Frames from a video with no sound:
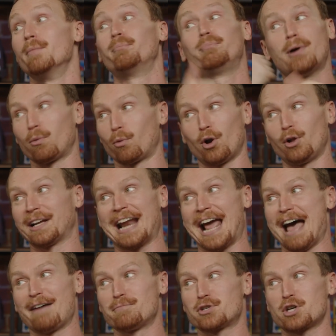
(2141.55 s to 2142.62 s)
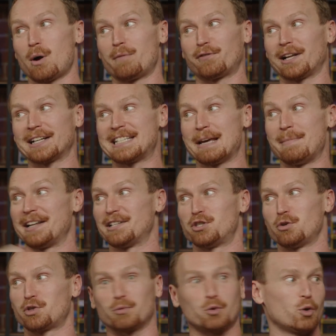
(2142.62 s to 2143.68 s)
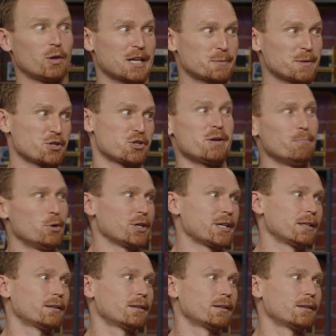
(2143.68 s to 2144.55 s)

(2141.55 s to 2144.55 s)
But we're only going to have him show up for like ten minutes, do some cool exposition and boogie.